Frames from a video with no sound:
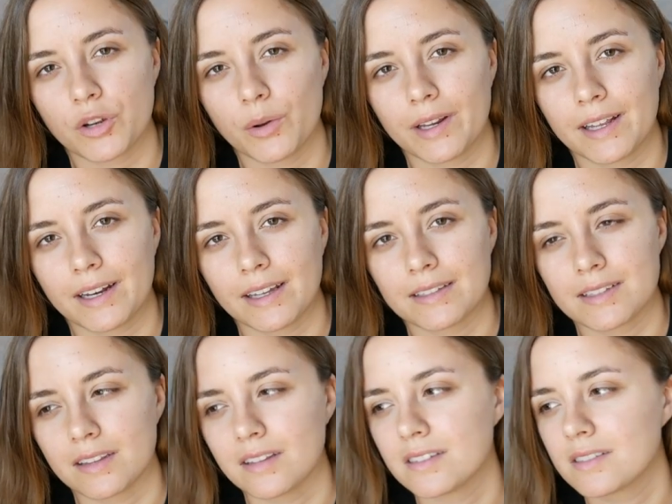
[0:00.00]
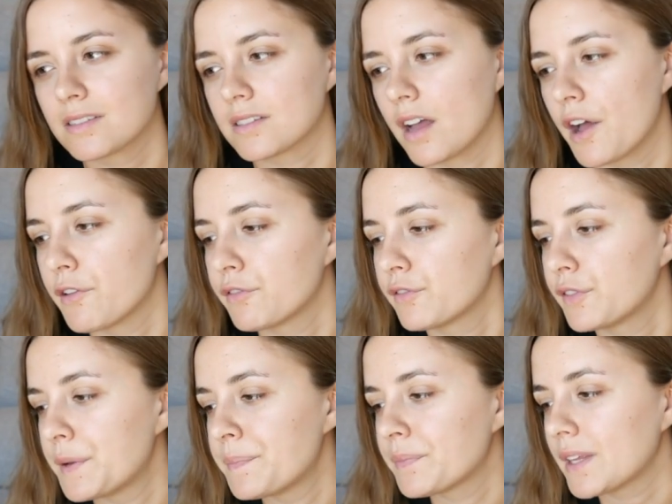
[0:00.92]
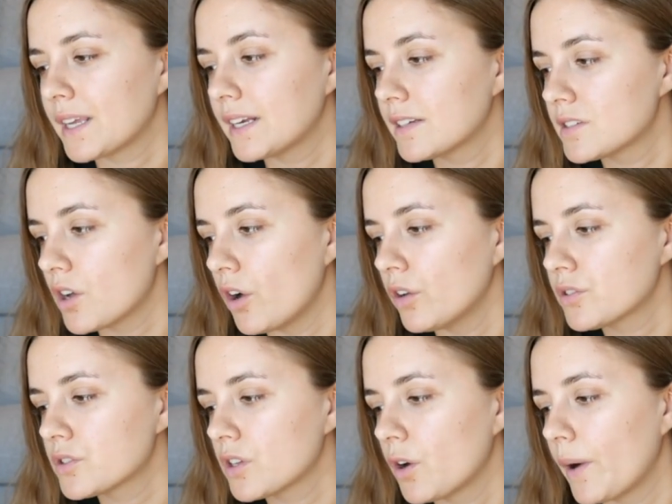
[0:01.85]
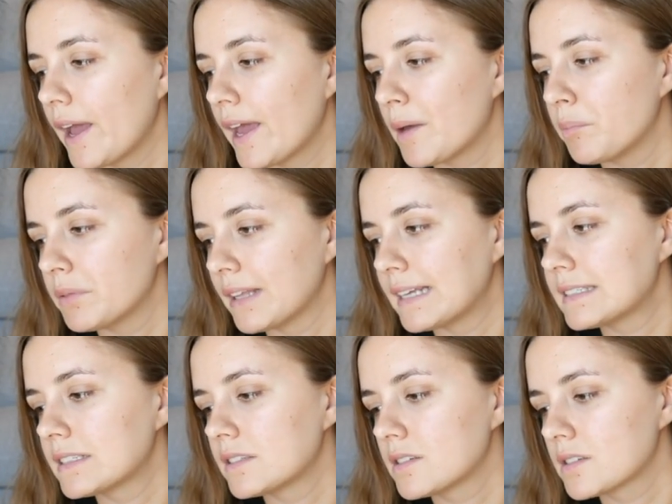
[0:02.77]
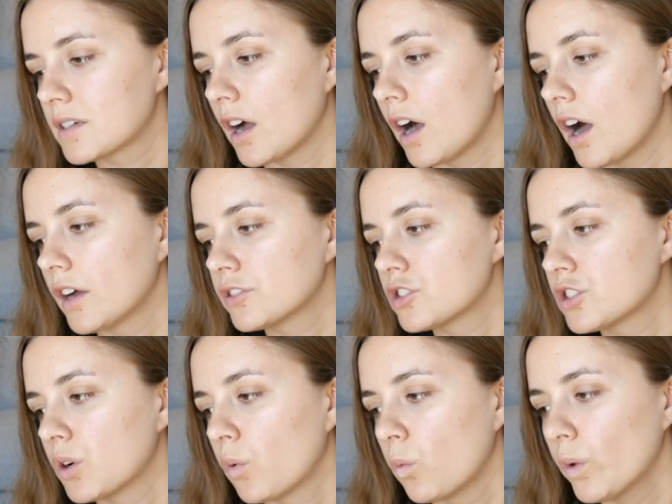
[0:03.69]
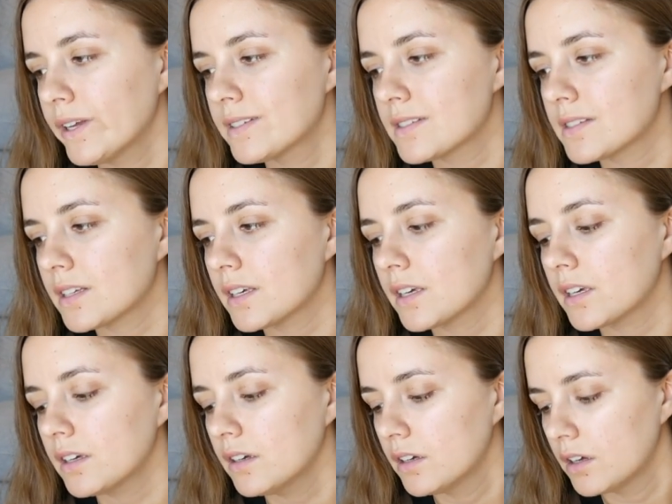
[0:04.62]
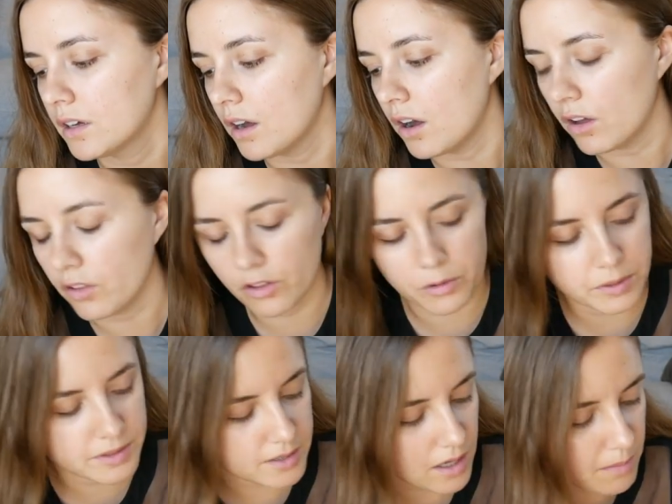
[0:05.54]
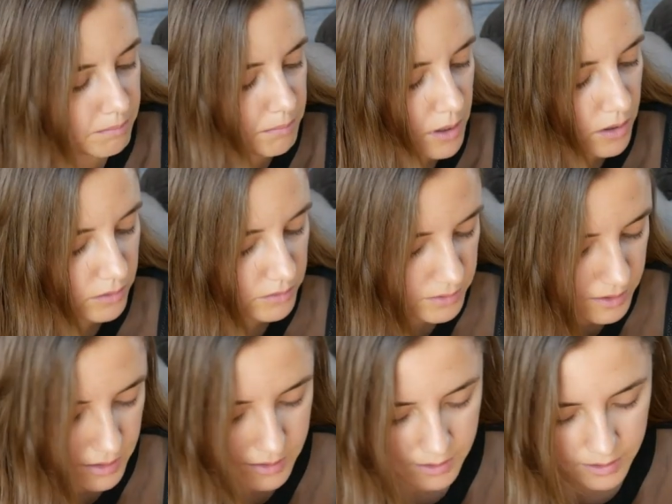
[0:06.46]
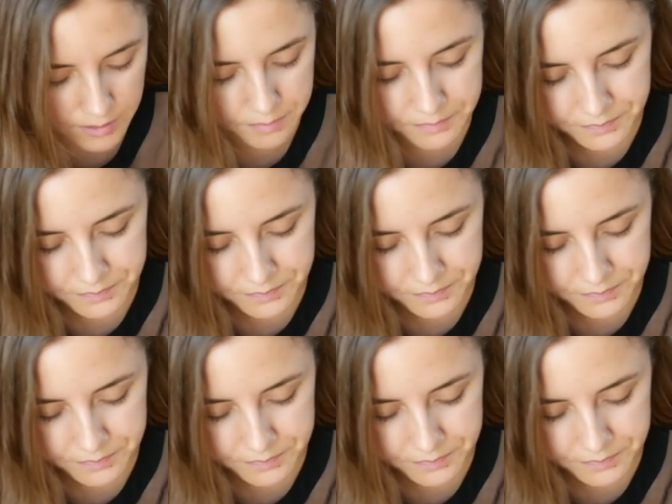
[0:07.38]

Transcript: getting into this stuff. It is also a blended scotch whiskey, although it's not malt, is it?